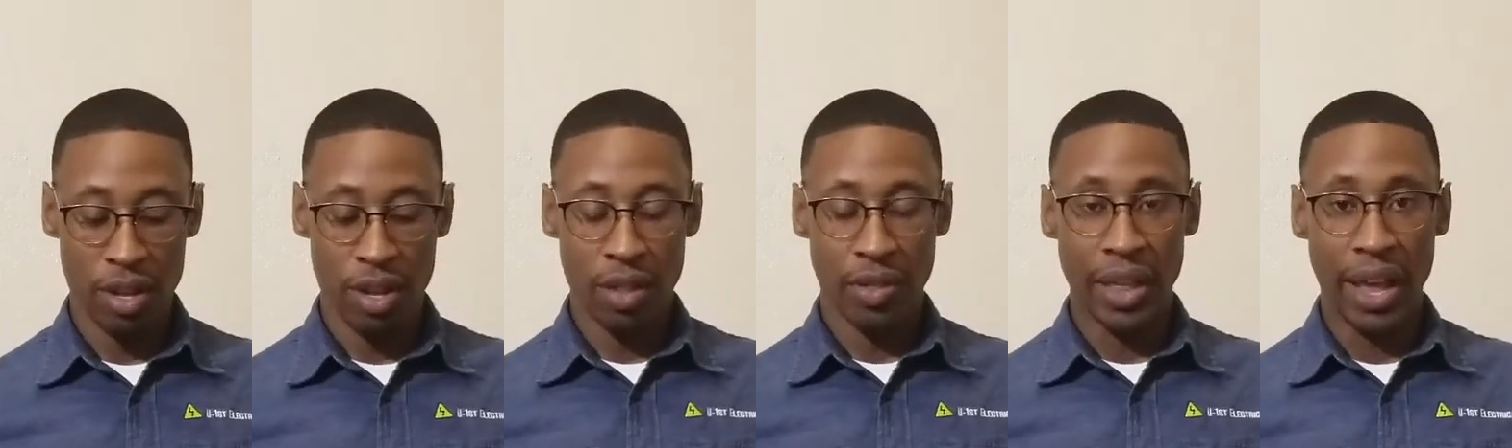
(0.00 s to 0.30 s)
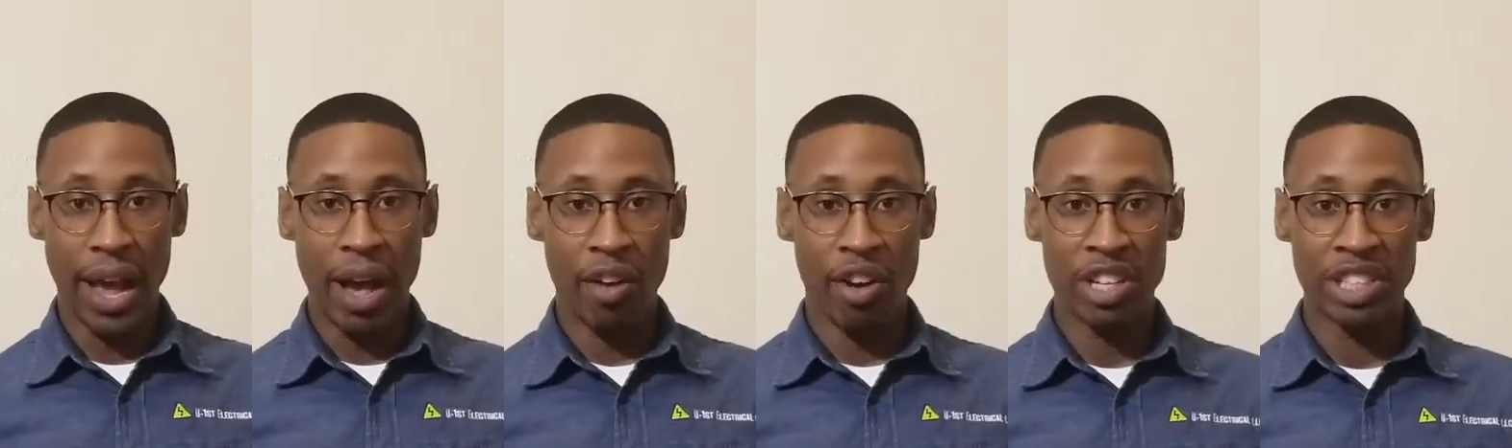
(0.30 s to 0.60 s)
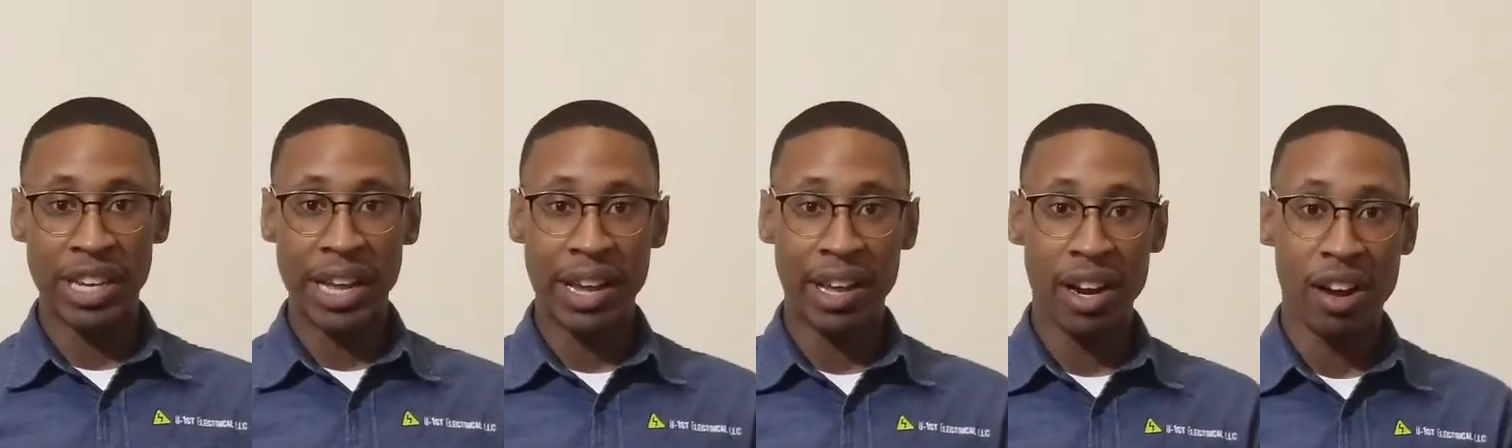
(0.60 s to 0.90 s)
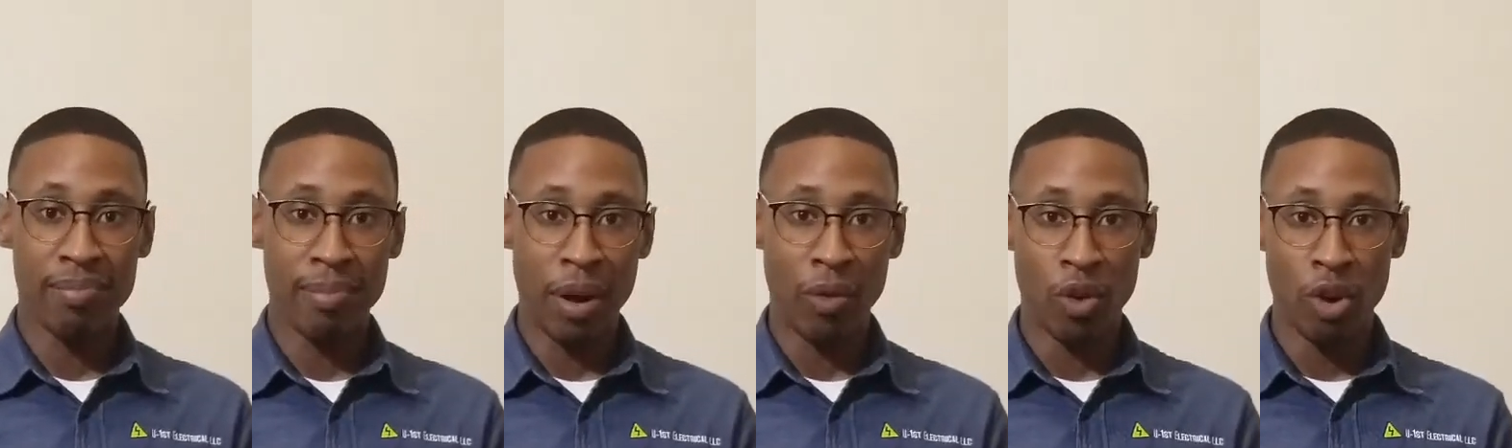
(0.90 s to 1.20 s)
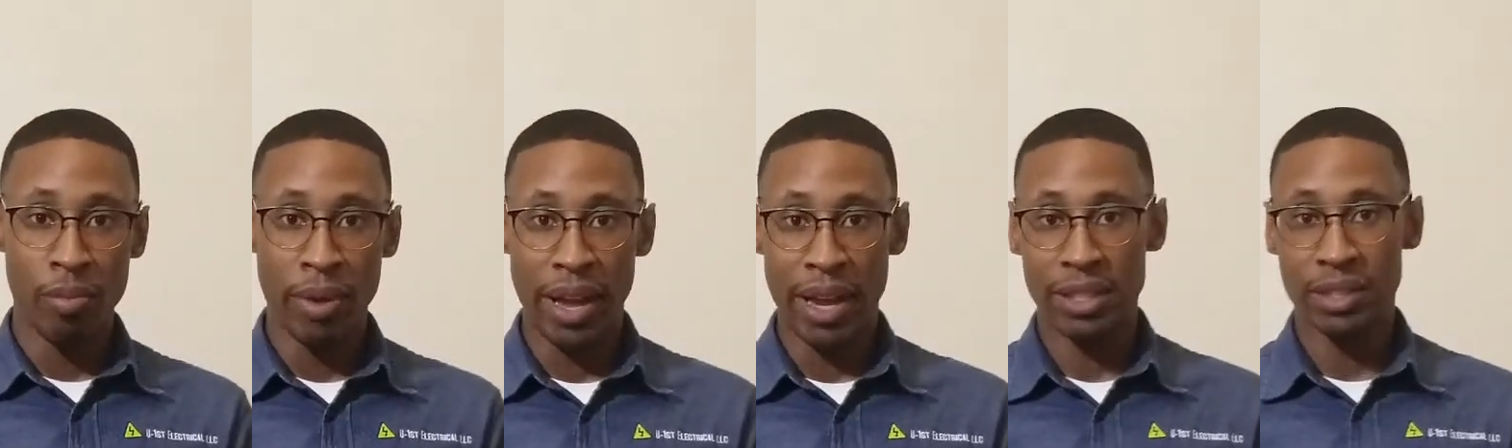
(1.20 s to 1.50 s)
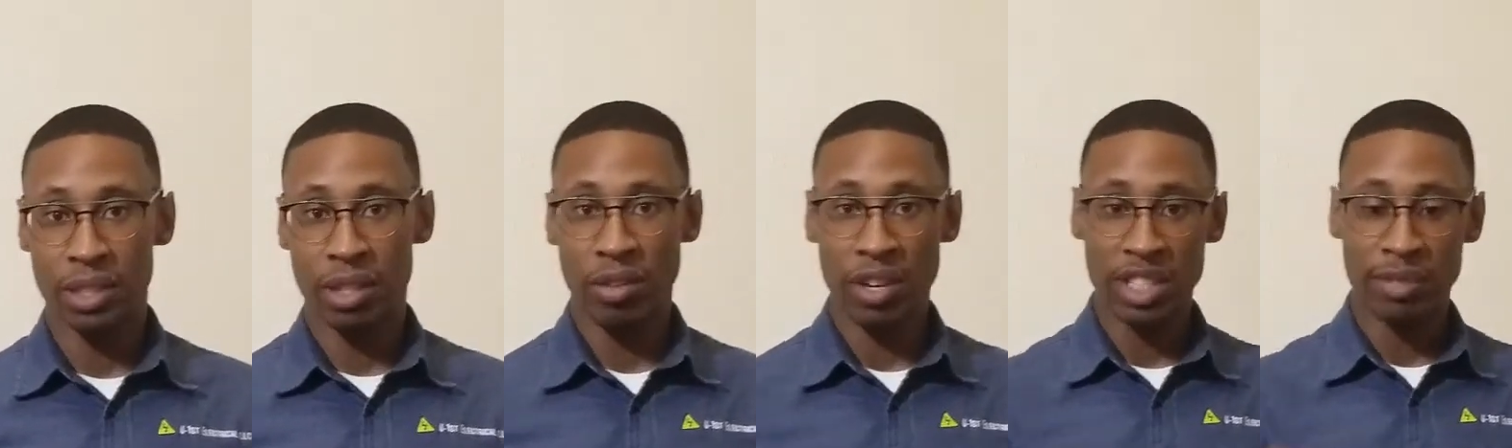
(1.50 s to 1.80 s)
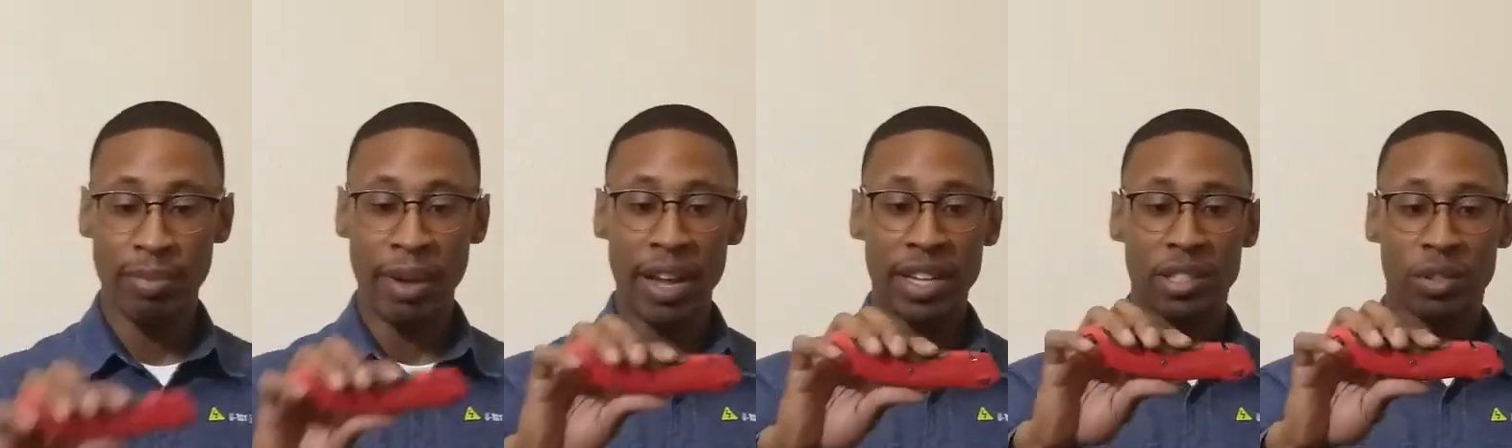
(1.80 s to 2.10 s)
the outer jacket off my Romex. So this
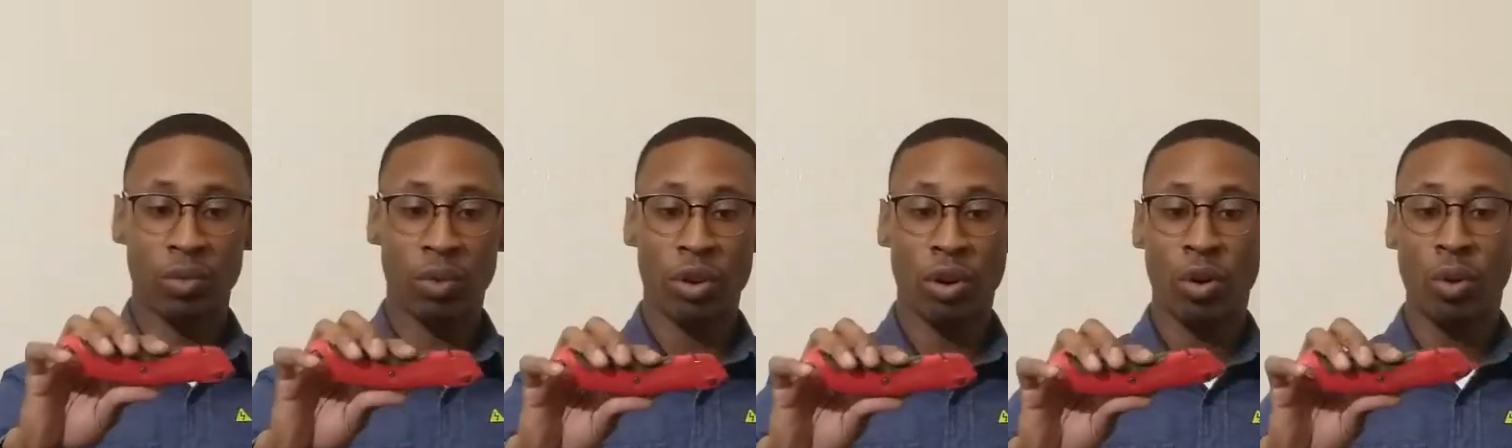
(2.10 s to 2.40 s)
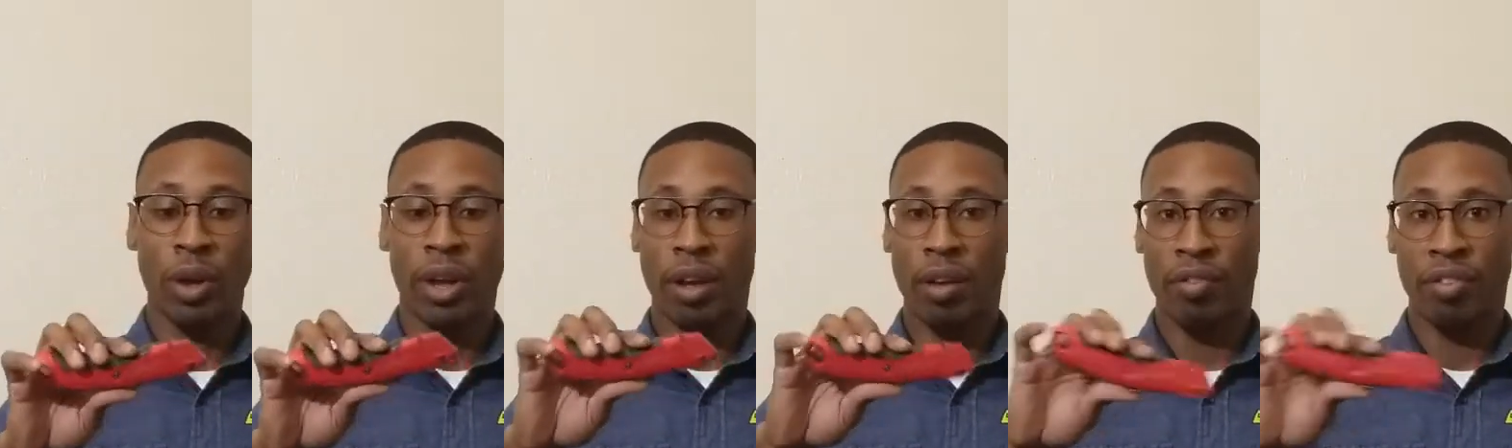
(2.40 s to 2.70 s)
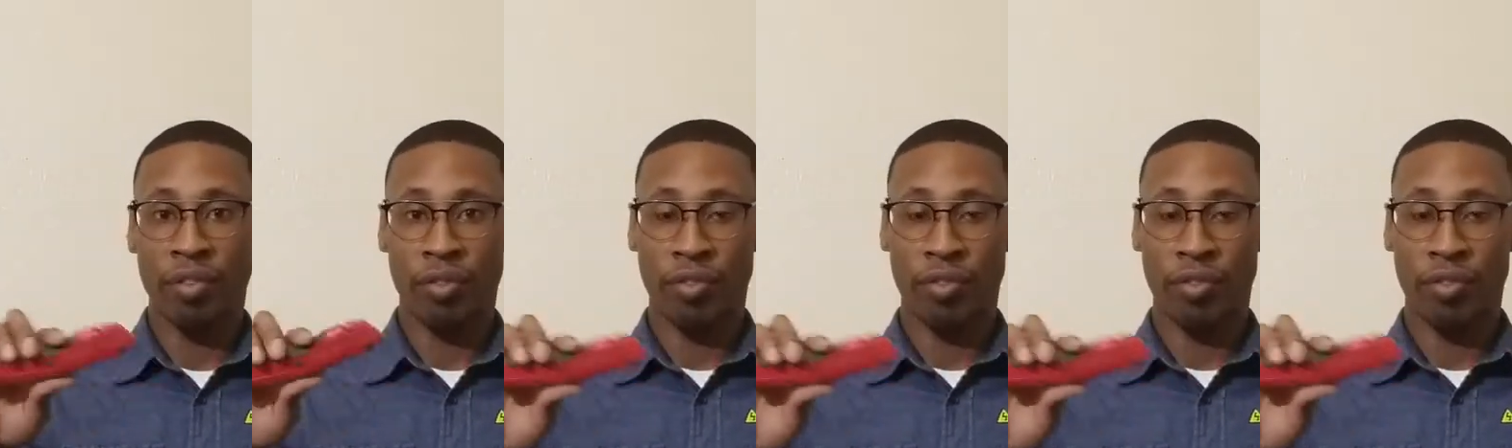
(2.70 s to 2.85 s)
makes it real quick.